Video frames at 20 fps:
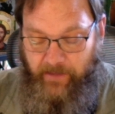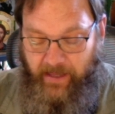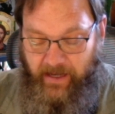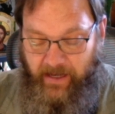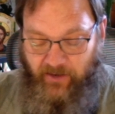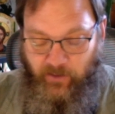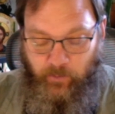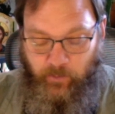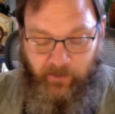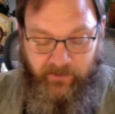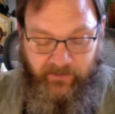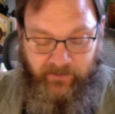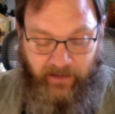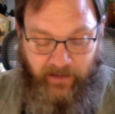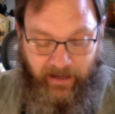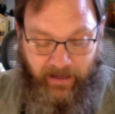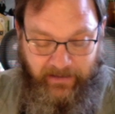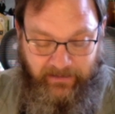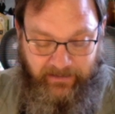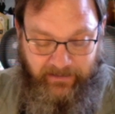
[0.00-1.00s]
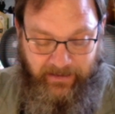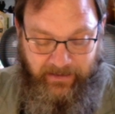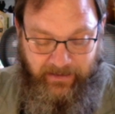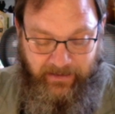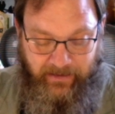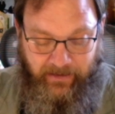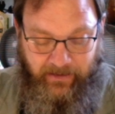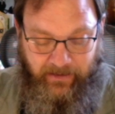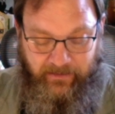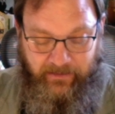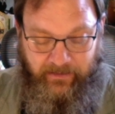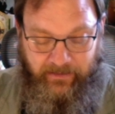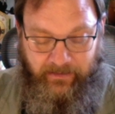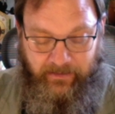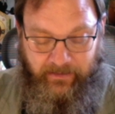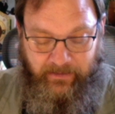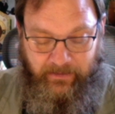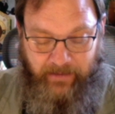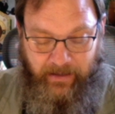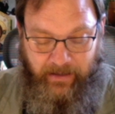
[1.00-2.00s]
It is precisely this
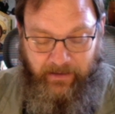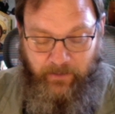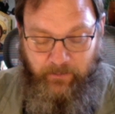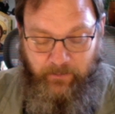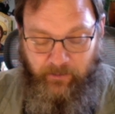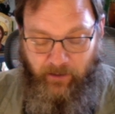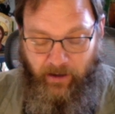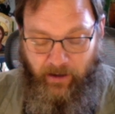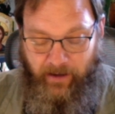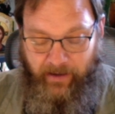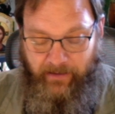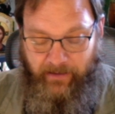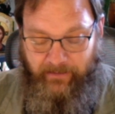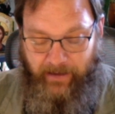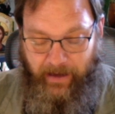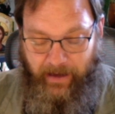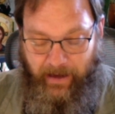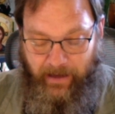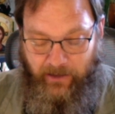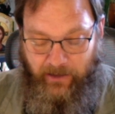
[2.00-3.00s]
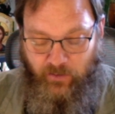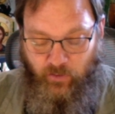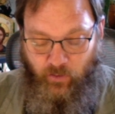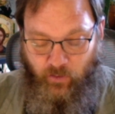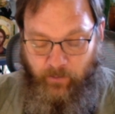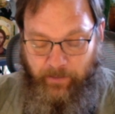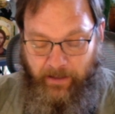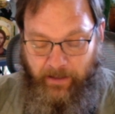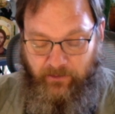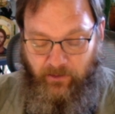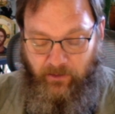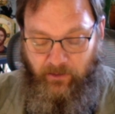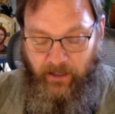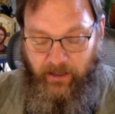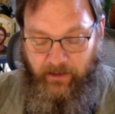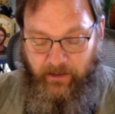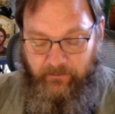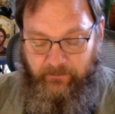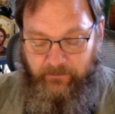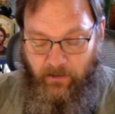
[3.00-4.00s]
that comprise actual mental
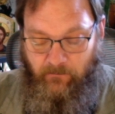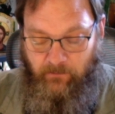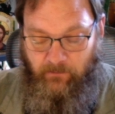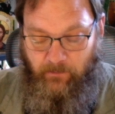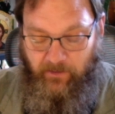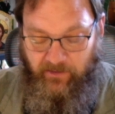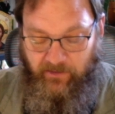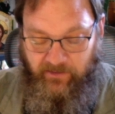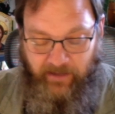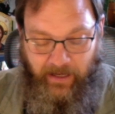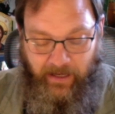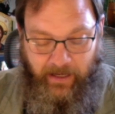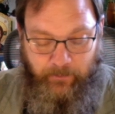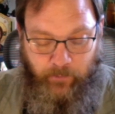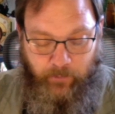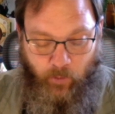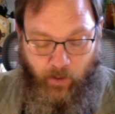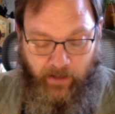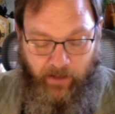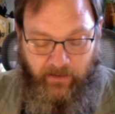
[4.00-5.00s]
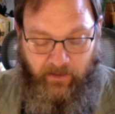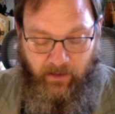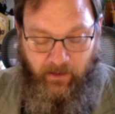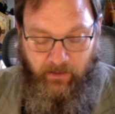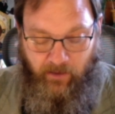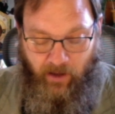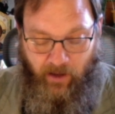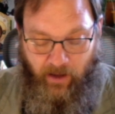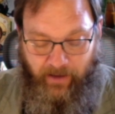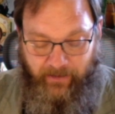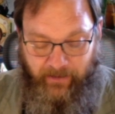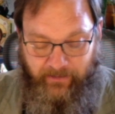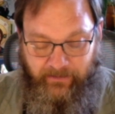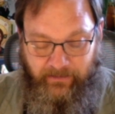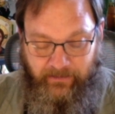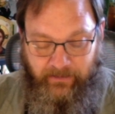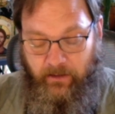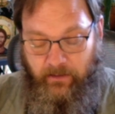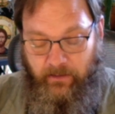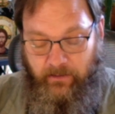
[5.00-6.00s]
life. From the standpoint of the
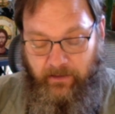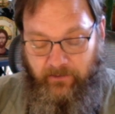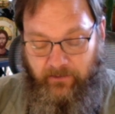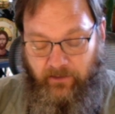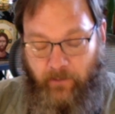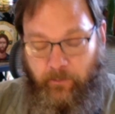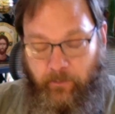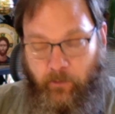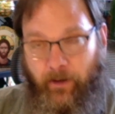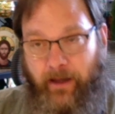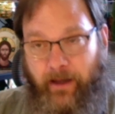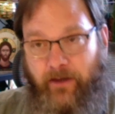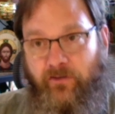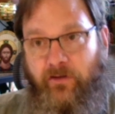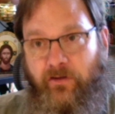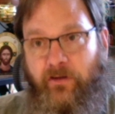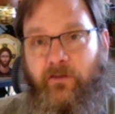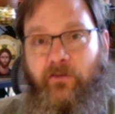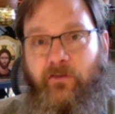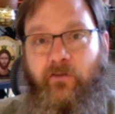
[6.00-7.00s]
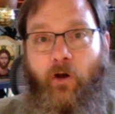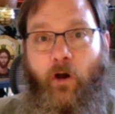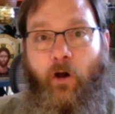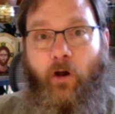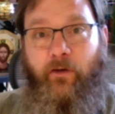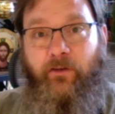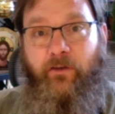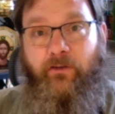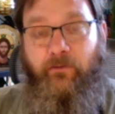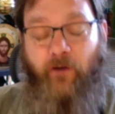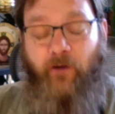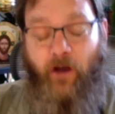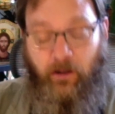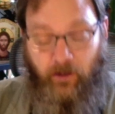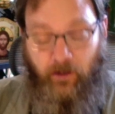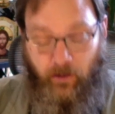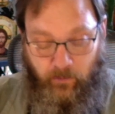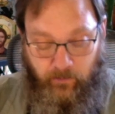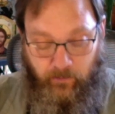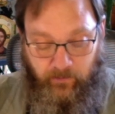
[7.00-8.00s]
thoughts, these operations are as
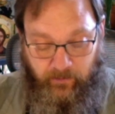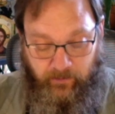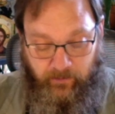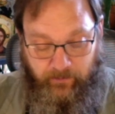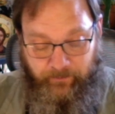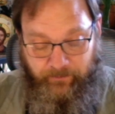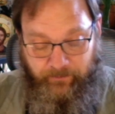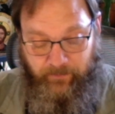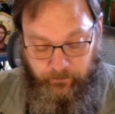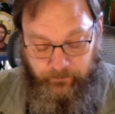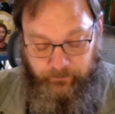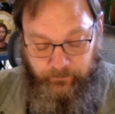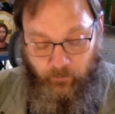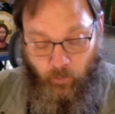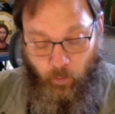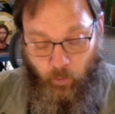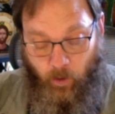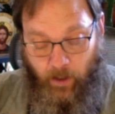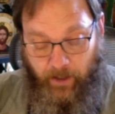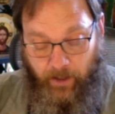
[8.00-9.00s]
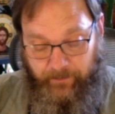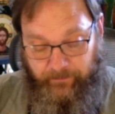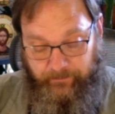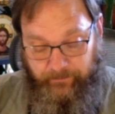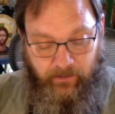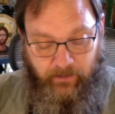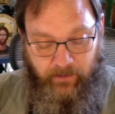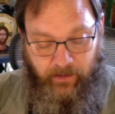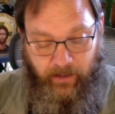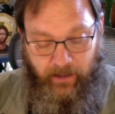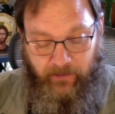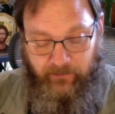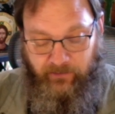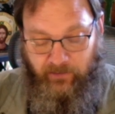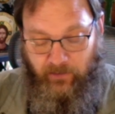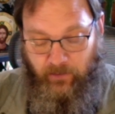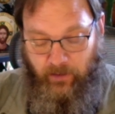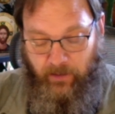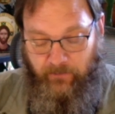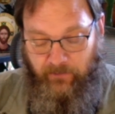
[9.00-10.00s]
follows. 1. As
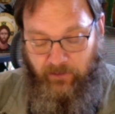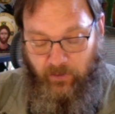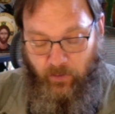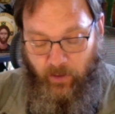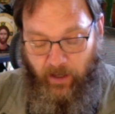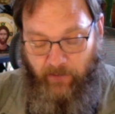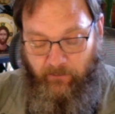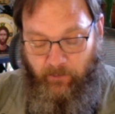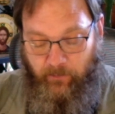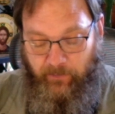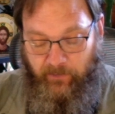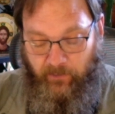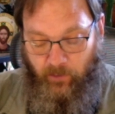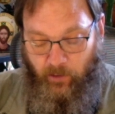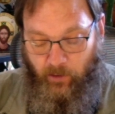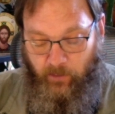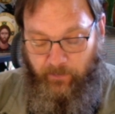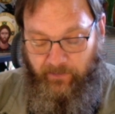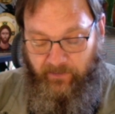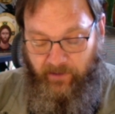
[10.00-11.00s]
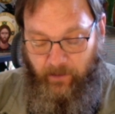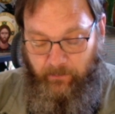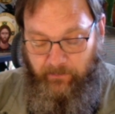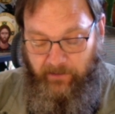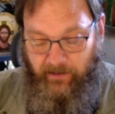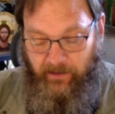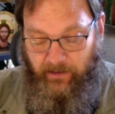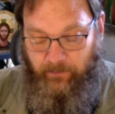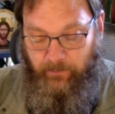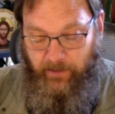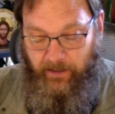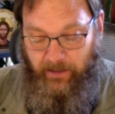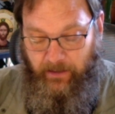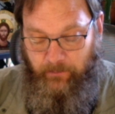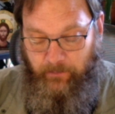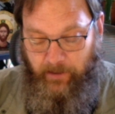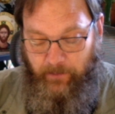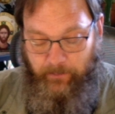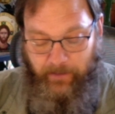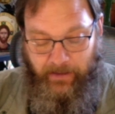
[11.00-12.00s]
soon as you have observed something in me
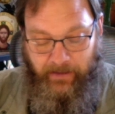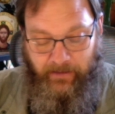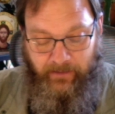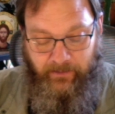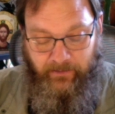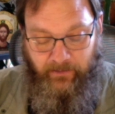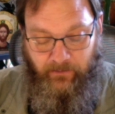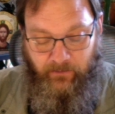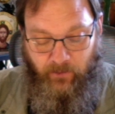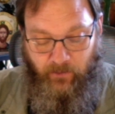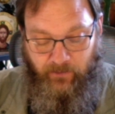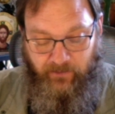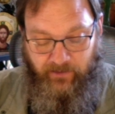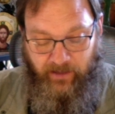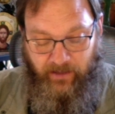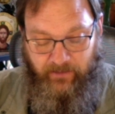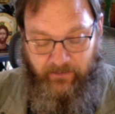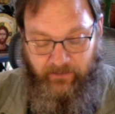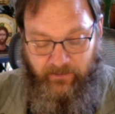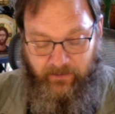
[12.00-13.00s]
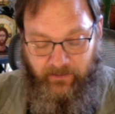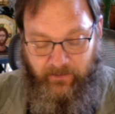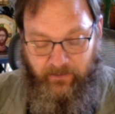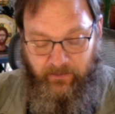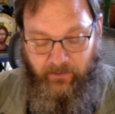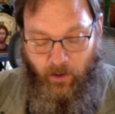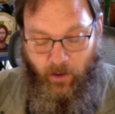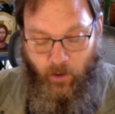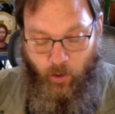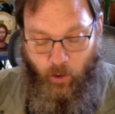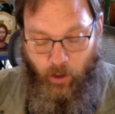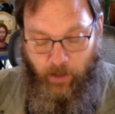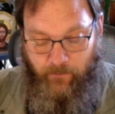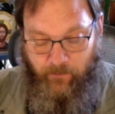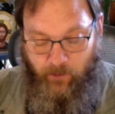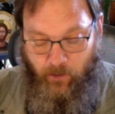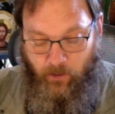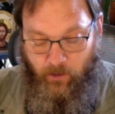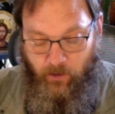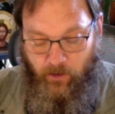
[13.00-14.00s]
by means of your senses, or
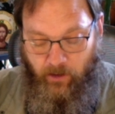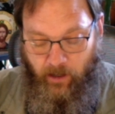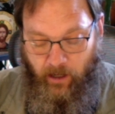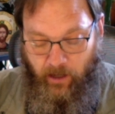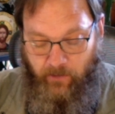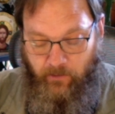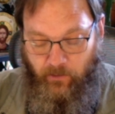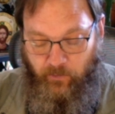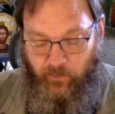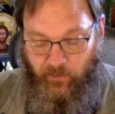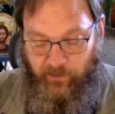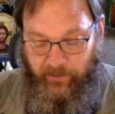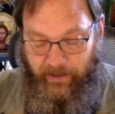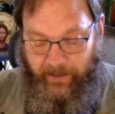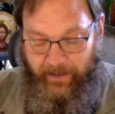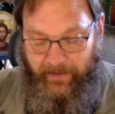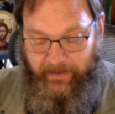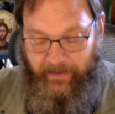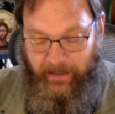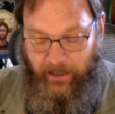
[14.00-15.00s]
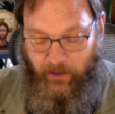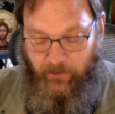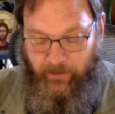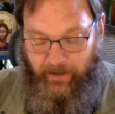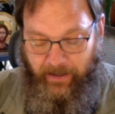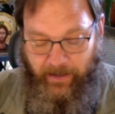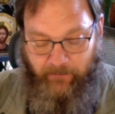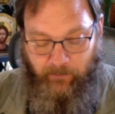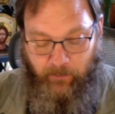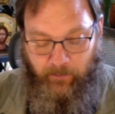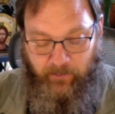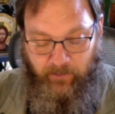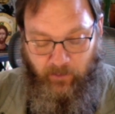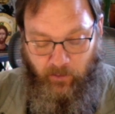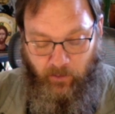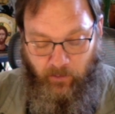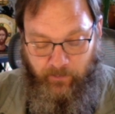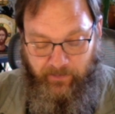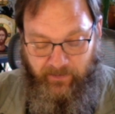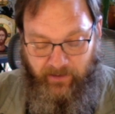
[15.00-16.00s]
have heard others relate how they have
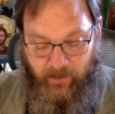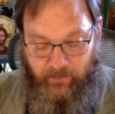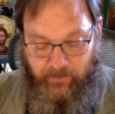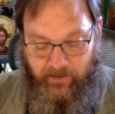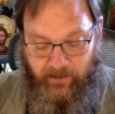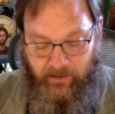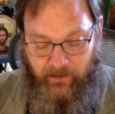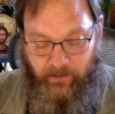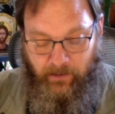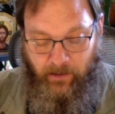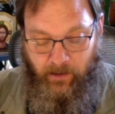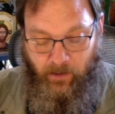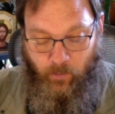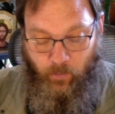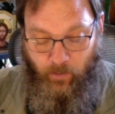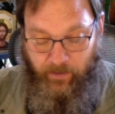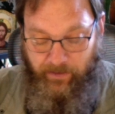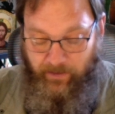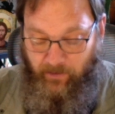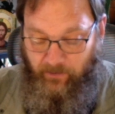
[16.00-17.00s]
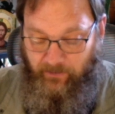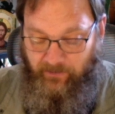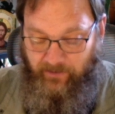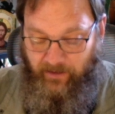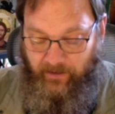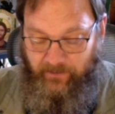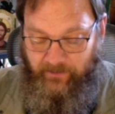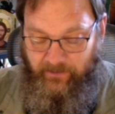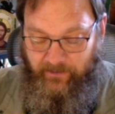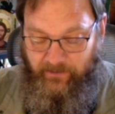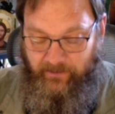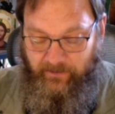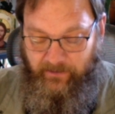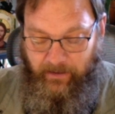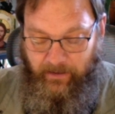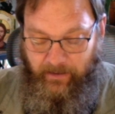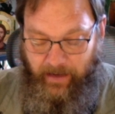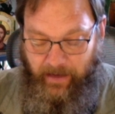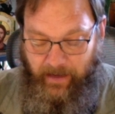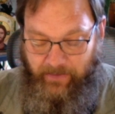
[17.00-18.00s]
observed something with their
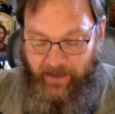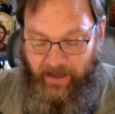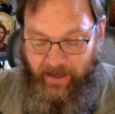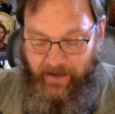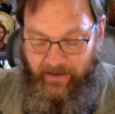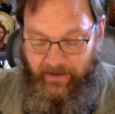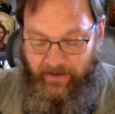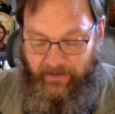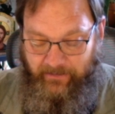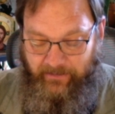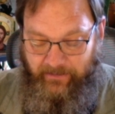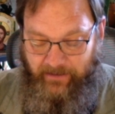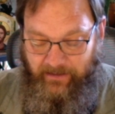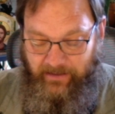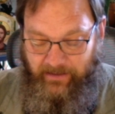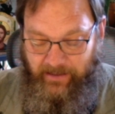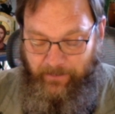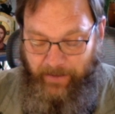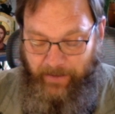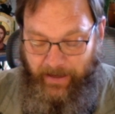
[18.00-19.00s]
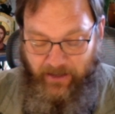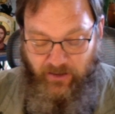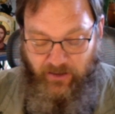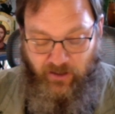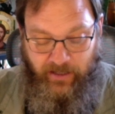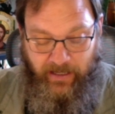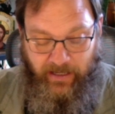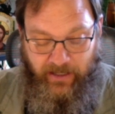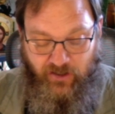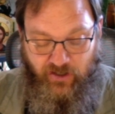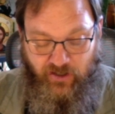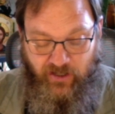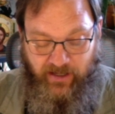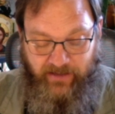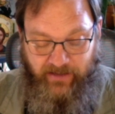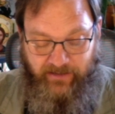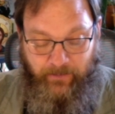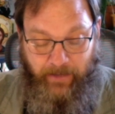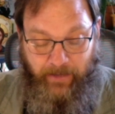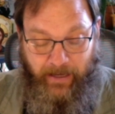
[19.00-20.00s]
senses, at that instant the imagination
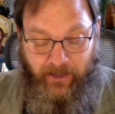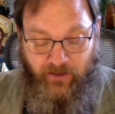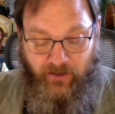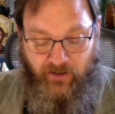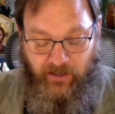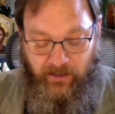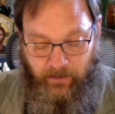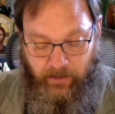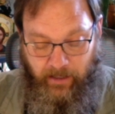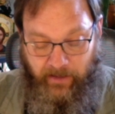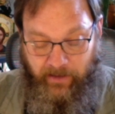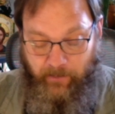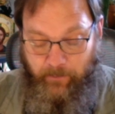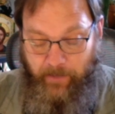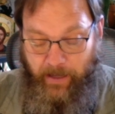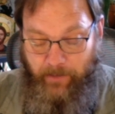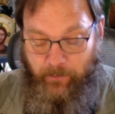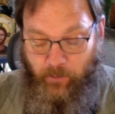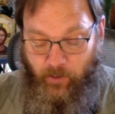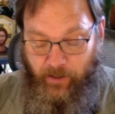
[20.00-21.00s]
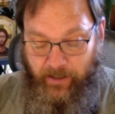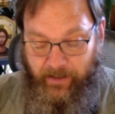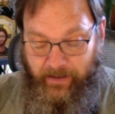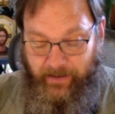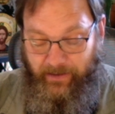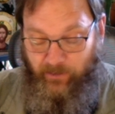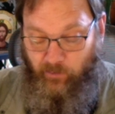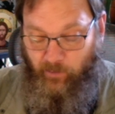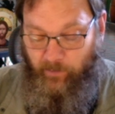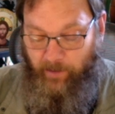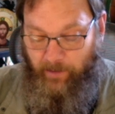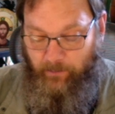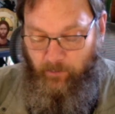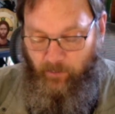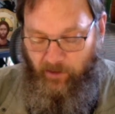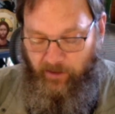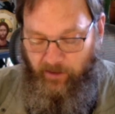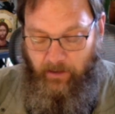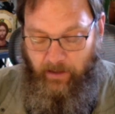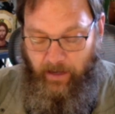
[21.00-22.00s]
is imagining, and the memory is
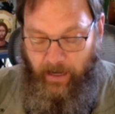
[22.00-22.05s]
remembering.